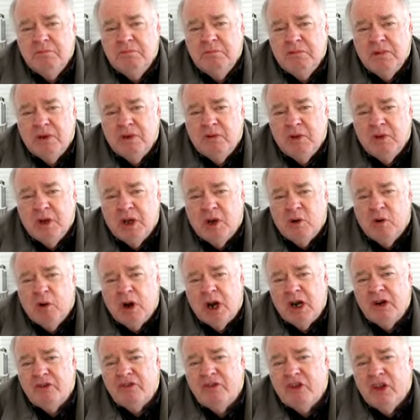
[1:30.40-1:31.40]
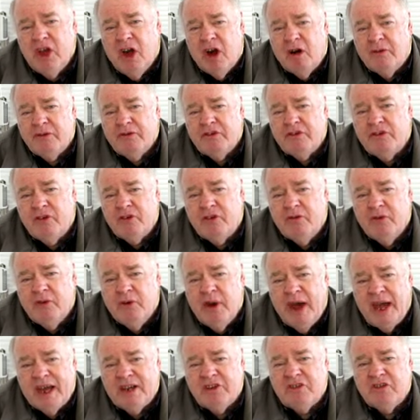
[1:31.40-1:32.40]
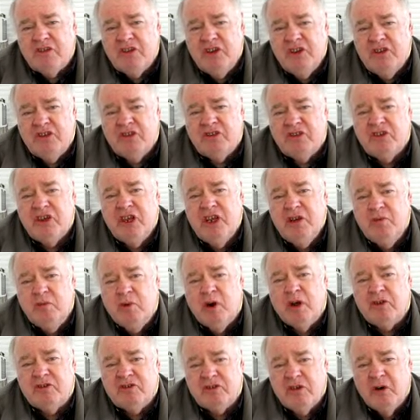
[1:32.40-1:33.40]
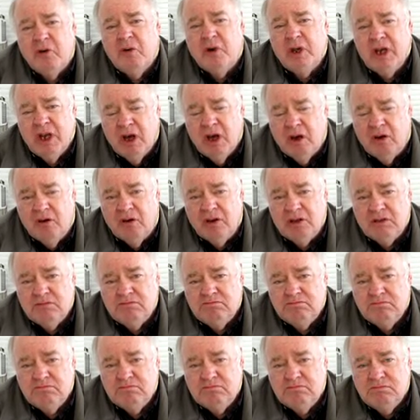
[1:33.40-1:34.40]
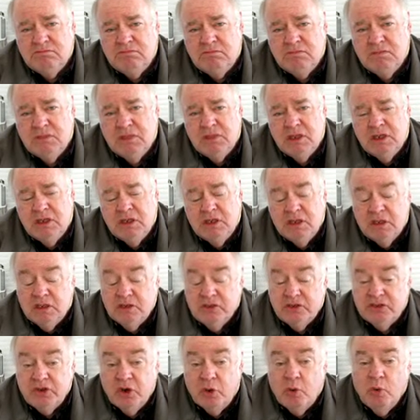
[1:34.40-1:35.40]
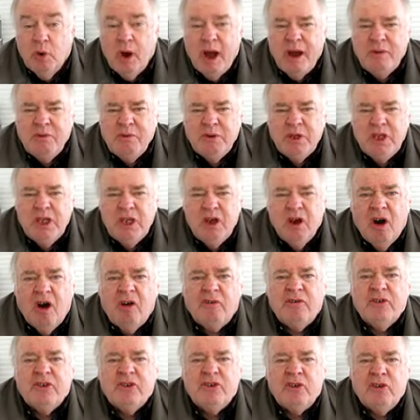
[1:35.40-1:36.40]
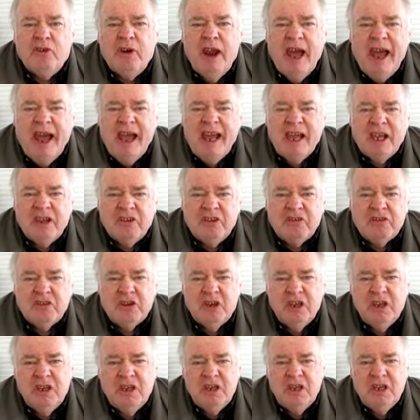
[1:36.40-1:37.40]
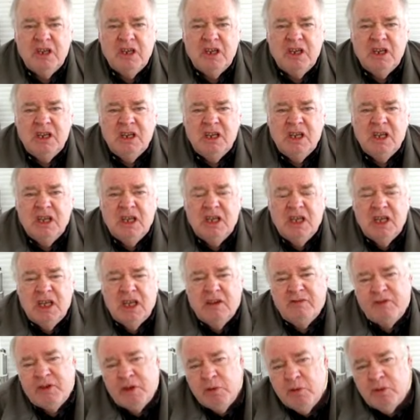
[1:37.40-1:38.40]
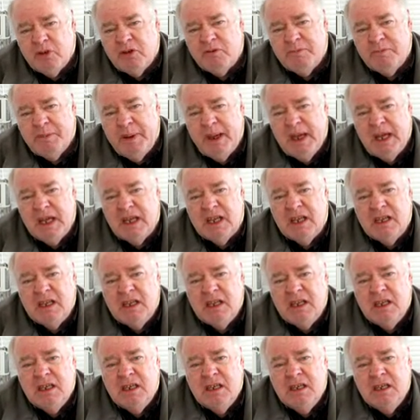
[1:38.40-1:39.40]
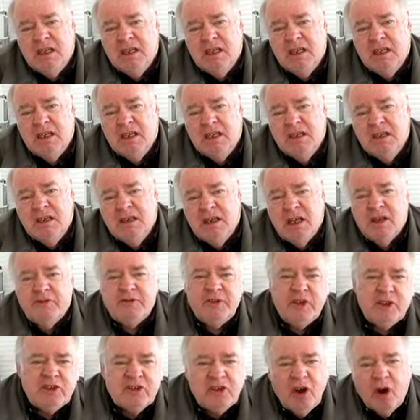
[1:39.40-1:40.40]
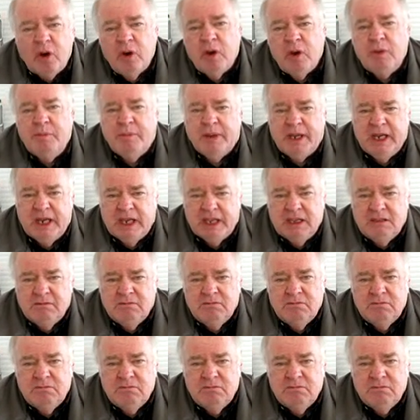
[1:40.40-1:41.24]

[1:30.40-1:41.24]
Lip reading: requires the officer to actually see what's going on. So why would the officer ask if he was peeing if he saw him peeing?